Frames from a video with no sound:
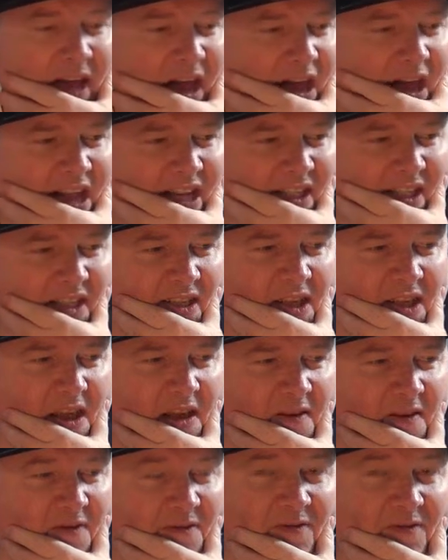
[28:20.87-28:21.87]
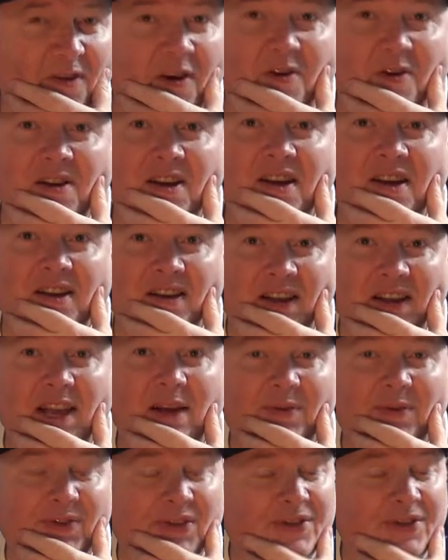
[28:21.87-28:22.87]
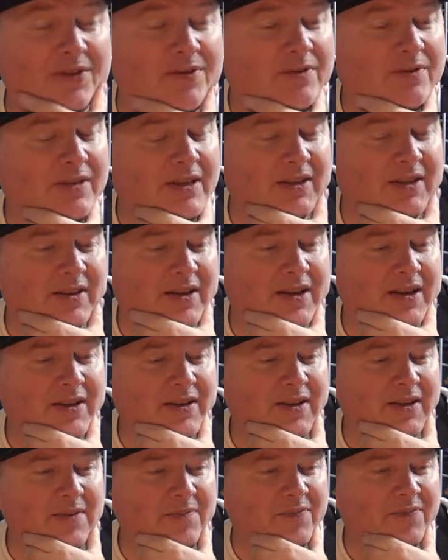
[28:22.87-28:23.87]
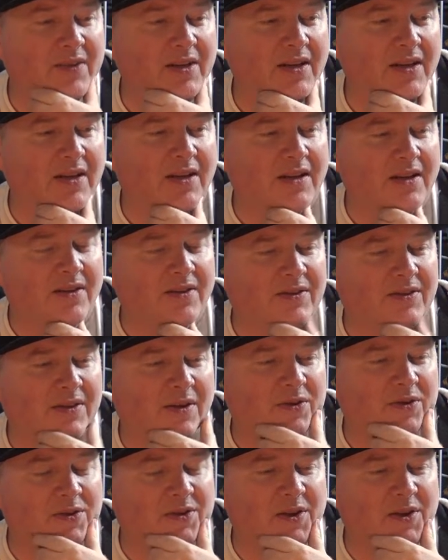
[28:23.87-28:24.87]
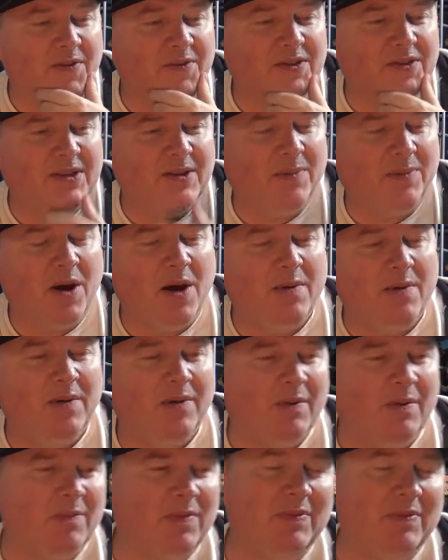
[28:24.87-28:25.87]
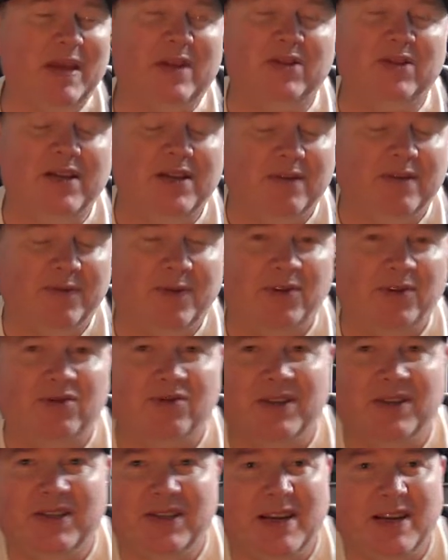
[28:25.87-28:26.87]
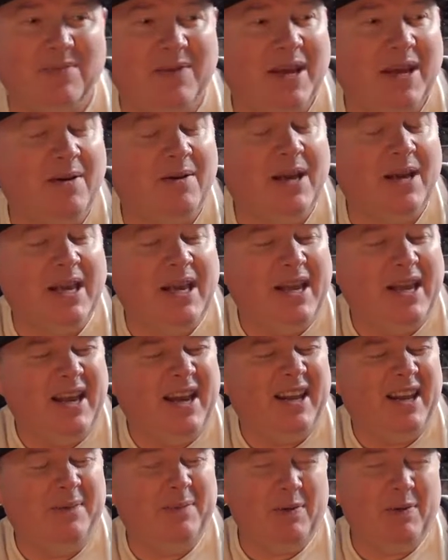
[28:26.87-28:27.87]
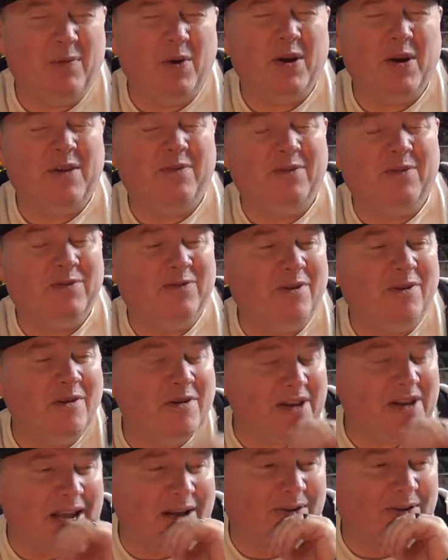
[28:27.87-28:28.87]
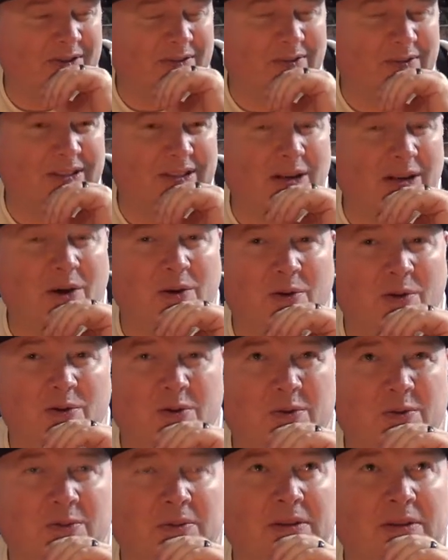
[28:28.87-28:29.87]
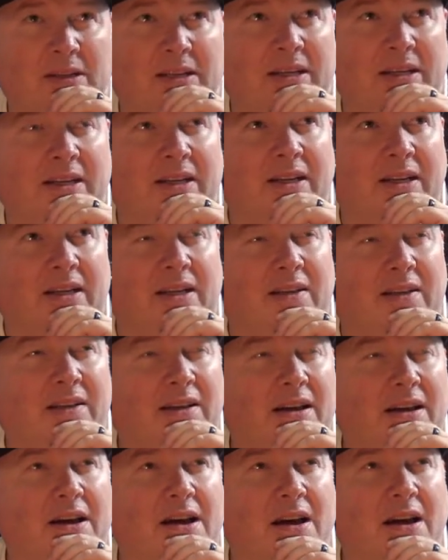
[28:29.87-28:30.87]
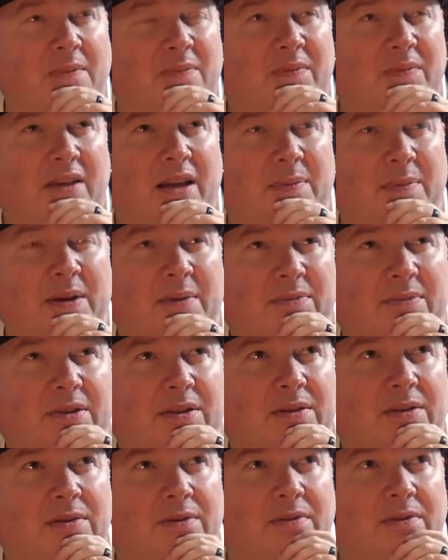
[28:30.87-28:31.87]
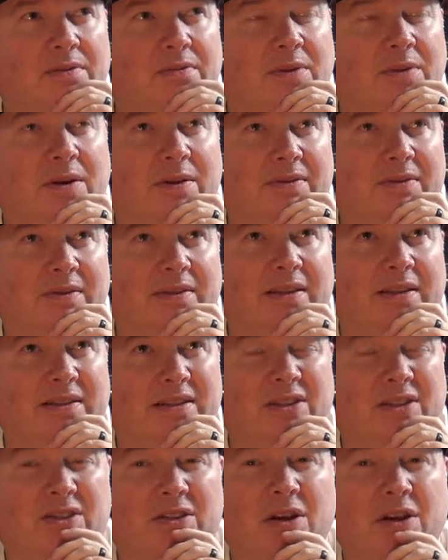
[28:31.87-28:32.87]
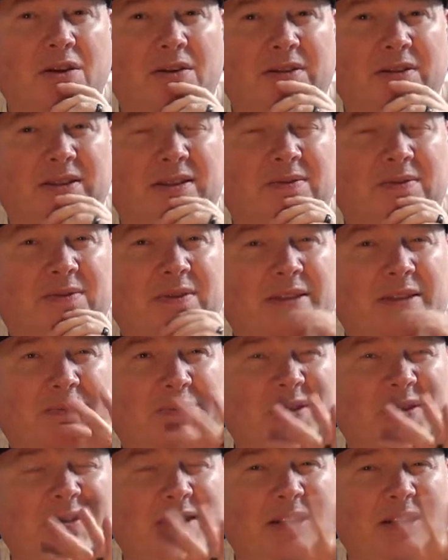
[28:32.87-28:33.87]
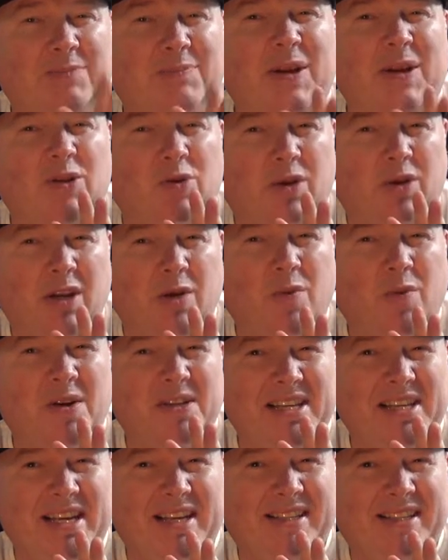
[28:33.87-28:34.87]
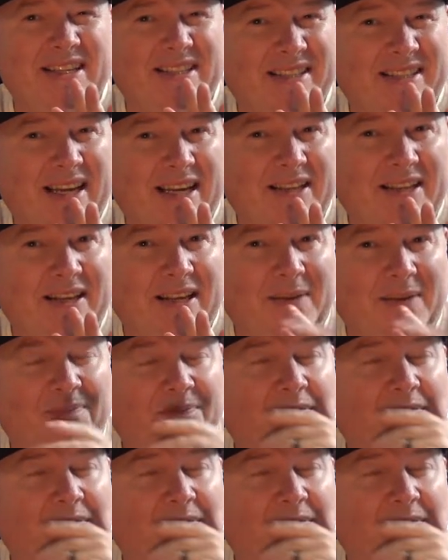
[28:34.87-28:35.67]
at Thurrock Council in the social services department. I'm actually in the fostering team now, and I've been working for Thurrock Council in total, coming up to, well, it's just turned. It's been 21 years exactly,